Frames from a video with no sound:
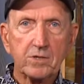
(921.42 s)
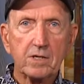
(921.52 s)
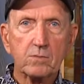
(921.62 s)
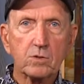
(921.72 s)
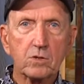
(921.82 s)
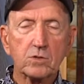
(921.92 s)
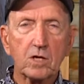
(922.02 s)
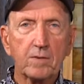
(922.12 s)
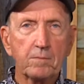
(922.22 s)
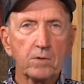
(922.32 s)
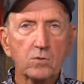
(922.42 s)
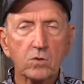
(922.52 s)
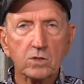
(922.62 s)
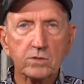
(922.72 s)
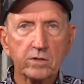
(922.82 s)
there, and we're going to talk about Blue
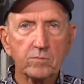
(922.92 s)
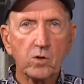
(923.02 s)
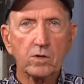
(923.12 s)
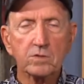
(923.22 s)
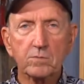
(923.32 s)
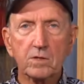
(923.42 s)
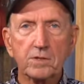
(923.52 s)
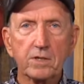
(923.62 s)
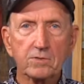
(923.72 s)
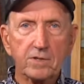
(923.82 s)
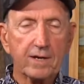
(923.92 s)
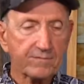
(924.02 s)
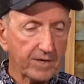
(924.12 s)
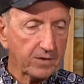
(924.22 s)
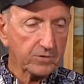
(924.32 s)
Water Sun tomorrow, some of the deals they
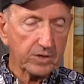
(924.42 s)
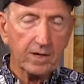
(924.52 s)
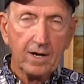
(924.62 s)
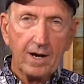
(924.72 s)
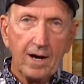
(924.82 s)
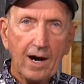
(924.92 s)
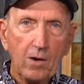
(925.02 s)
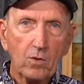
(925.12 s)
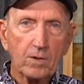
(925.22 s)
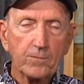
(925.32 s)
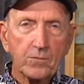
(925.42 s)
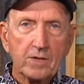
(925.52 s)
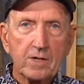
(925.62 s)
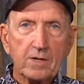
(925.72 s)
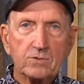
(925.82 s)
have down there. I want
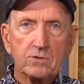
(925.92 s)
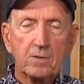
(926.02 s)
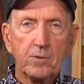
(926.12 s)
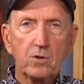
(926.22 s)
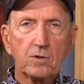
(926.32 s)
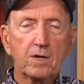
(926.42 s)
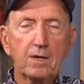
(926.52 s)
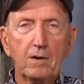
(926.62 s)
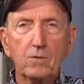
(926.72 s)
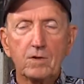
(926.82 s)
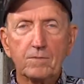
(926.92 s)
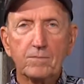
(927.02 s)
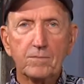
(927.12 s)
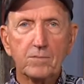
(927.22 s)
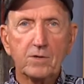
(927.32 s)
to jump on. Uh, I want
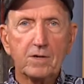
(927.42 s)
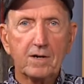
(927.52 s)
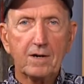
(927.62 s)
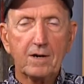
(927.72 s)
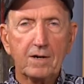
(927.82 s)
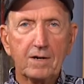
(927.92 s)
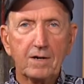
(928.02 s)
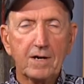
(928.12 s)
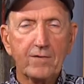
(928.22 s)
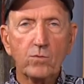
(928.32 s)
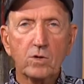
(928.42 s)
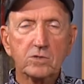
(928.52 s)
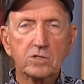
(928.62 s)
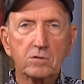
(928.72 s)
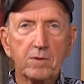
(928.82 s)
to. Uh, uh,
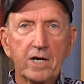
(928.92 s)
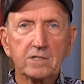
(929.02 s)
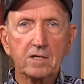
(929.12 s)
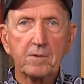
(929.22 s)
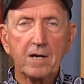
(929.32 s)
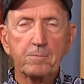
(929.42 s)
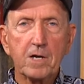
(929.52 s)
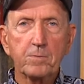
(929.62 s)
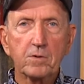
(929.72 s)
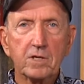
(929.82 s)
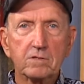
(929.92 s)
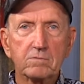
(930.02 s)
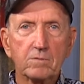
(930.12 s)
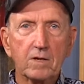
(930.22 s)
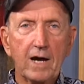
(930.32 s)
everyone just amazed at the amount of people
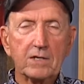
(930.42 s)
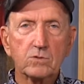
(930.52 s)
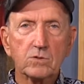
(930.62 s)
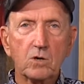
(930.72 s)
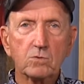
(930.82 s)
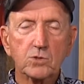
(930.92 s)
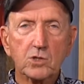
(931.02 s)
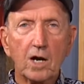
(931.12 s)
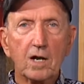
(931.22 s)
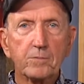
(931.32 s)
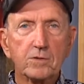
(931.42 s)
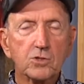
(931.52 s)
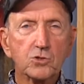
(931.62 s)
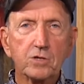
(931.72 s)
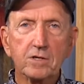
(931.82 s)
that's actually going scalloping
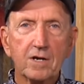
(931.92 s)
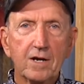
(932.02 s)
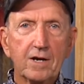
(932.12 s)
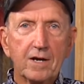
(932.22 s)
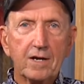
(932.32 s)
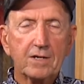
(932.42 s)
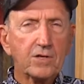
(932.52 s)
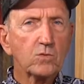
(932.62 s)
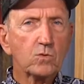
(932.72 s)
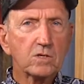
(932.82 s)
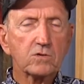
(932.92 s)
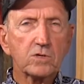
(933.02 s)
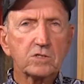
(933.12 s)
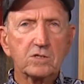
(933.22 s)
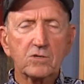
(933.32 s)
this year. And I think one of the
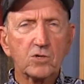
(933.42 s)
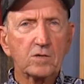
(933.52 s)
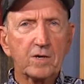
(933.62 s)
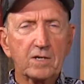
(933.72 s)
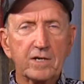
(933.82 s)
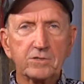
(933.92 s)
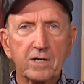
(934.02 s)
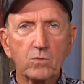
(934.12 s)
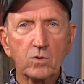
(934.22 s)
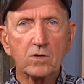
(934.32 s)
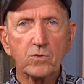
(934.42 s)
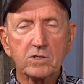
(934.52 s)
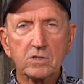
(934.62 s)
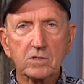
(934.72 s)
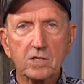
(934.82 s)
reasons I think about it last night, one of the
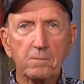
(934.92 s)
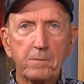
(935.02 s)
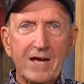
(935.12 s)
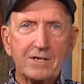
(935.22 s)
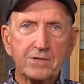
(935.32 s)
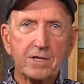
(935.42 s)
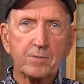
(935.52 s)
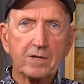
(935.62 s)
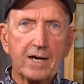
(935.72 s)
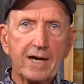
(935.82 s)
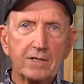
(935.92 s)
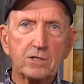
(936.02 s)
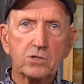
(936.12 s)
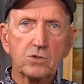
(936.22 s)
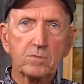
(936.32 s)
reasons I think the pandemic
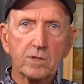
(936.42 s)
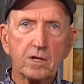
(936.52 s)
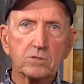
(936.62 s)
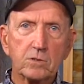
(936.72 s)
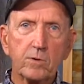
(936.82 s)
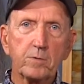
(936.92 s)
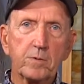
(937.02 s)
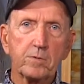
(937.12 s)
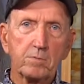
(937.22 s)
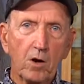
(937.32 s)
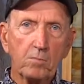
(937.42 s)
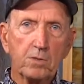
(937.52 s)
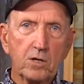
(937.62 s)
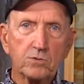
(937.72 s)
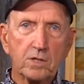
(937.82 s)
added to it because so many people bought
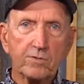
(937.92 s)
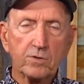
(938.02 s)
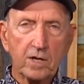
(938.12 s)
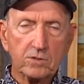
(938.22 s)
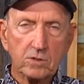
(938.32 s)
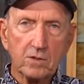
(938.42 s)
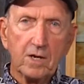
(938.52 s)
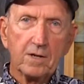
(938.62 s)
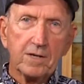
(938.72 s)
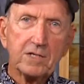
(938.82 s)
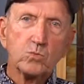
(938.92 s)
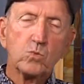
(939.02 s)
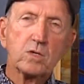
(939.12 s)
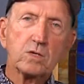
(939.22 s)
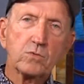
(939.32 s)
boats and everything. So that's
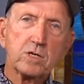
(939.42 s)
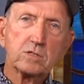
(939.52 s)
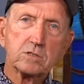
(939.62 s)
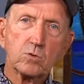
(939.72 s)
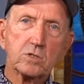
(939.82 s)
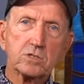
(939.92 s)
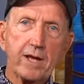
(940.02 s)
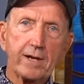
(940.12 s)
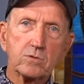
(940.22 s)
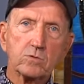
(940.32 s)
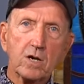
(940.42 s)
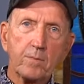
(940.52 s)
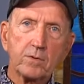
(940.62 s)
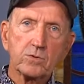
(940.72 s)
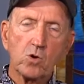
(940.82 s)
one of the reasons sort of stacked on
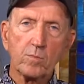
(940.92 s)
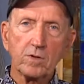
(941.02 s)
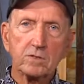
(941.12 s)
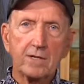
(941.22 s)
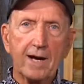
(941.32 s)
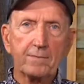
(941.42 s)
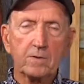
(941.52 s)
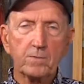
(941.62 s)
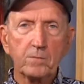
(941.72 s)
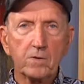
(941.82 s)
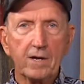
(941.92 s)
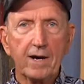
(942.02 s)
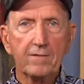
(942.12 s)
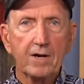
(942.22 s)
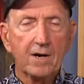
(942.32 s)
top of normal excitement people
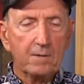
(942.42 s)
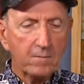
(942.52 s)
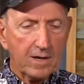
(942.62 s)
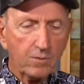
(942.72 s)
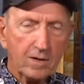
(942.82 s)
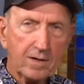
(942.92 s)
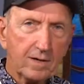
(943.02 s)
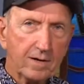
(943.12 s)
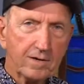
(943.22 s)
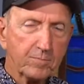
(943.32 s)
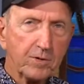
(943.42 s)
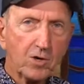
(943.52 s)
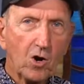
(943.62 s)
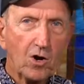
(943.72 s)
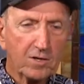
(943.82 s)
have. But I, uh, I, it's been
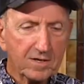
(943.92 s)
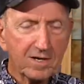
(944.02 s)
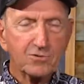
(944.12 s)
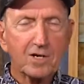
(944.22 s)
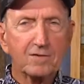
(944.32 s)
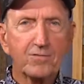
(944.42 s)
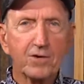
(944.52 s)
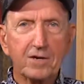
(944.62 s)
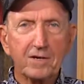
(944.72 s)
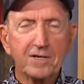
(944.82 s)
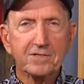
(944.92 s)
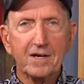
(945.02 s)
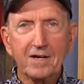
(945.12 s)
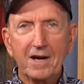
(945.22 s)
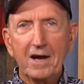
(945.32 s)
hard hit. I was trying to figure out last
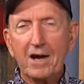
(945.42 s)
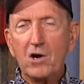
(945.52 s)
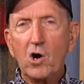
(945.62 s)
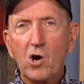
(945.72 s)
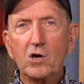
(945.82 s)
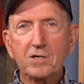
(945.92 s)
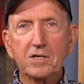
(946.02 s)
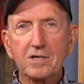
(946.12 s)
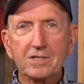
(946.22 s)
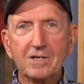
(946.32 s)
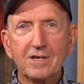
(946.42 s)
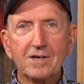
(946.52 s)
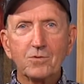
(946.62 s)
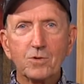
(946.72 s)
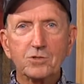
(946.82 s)
night how hard hit
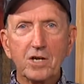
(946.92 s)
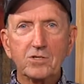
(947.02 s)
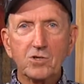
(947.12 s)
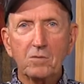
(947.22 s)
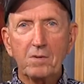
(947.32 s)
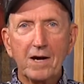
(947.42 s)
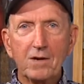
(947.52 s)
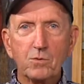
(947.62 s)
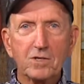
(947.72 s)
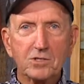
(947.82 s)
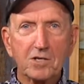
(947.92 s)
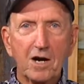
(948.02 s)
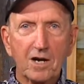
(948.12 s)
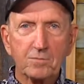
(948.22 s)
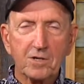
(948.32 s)
was St. Joe Bay with the
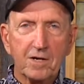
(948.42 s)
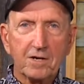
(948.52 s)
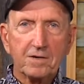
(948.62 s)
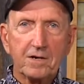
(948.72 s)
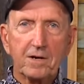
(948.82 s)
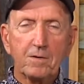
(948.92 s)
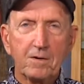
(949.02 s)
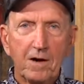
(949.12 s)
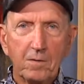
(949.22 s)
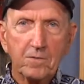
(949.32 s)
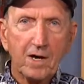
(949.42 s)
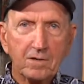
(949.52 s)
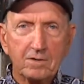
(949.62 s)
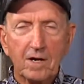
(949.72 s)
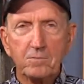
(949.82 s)
scallops. Now I'm
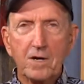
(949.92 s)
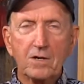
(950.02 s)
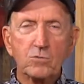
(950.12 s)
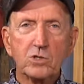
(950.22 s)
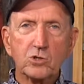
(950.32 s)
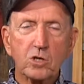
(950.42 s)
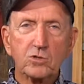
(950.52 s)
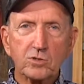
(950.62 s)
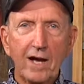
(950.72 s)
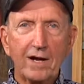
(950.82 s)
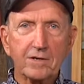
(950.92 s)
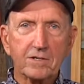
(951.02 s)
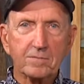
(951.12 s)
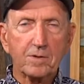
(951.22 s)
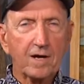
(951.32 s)
not a I'm not a research
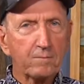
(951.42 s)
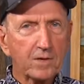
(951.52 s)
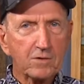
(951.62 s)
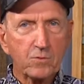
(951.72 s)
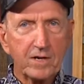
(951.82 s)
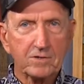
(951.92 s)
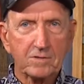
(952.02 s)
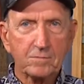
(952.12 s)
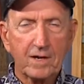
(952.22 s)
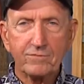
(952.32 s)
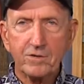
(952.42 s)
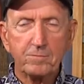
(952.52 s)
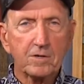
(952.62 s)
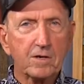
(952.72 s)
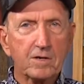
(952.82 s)
scientist, but I've been around them and I've
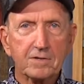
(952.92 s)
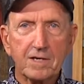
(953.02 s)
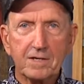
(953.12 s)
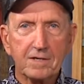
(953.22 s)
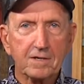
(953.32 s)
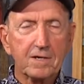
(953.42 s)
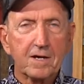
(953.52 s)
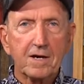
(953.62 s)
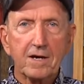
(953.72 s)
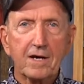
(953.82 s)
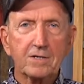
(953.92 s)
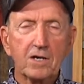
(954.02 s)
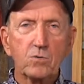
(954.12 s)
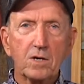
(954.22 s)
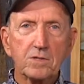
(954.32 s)
slept in a Holiday Inn and I
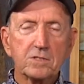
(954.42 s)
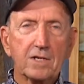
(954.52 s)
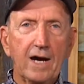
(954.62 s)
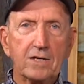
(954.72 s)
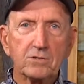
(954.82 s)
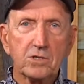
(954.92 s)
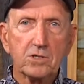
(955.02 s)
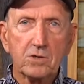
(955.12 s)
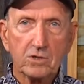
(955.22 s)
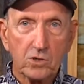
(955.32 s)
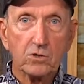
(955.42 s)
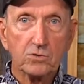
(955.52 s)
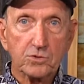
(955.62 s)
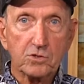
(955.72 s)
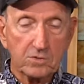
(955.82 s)
know what these guys do and
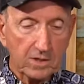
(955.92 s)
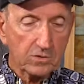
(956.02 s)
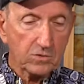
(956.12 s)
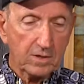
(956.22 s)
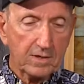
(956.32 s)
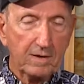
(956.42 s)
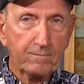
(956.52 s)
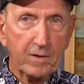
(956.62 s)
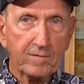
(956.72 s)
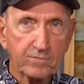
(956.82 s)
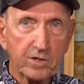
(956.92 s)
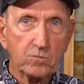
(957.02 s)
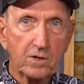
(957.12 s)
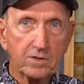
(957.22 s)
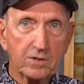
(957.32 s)
girls do. They do, and I've, I've
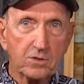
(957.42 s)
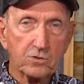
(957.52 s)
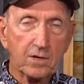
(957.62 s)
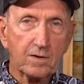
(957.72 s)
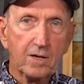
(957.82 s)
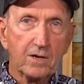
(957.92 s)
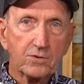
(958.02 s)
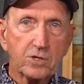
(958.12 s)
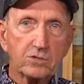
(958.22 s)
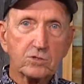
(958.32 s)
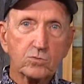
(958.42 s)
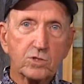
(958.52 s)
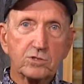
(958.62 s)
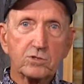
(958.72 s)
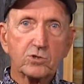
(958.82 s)
seen what they do. So I, this is
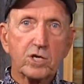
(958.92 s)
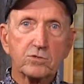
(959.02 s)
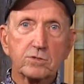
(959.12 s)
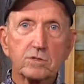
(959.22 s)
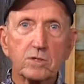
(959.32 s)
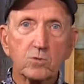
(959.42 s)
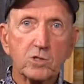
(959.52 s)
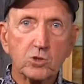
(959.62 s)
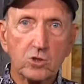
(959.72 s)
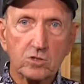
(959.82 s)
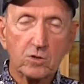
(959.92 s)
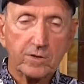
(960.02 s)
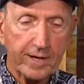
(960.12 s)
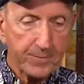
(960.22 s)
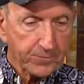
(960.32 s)
Winston Chester's little research,
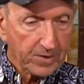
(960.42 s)
okay?